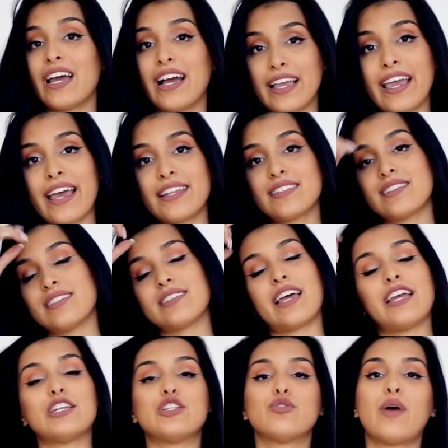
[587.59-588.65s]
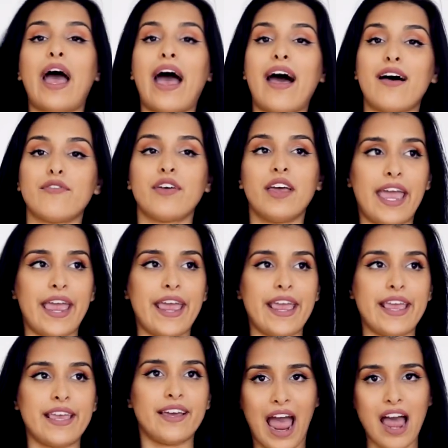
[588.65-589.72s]
Again, since I do have
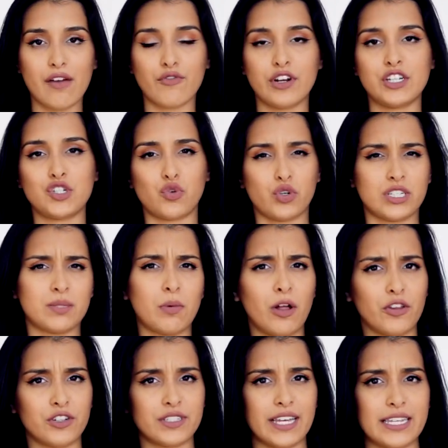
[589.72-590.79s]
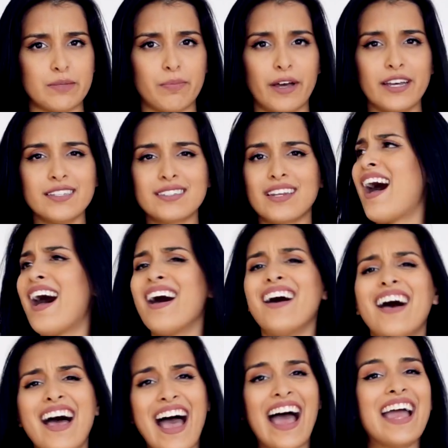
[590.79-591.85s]
a average or smaller size bust,
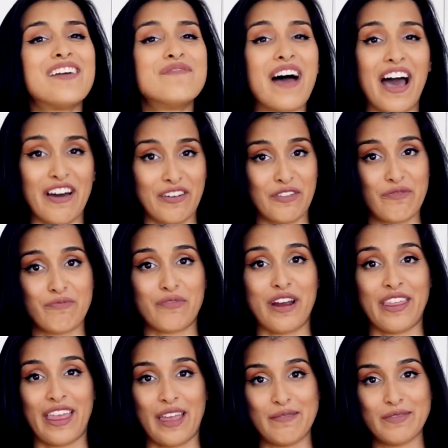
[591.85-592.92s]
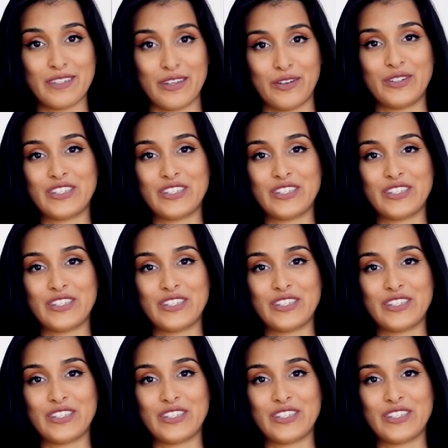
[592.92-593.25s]
I am out of breath, I'm so